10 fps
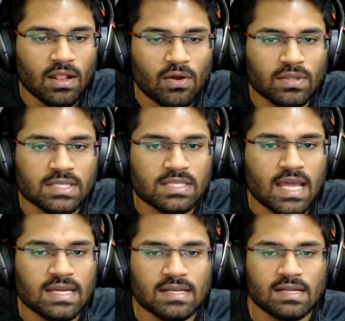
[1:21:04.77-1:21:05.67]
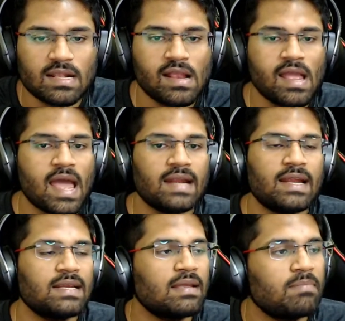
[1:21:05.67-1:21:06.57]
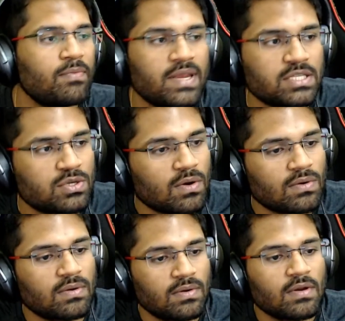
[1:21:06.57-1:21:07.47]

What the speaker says: along this diagonal, and that can be very strong.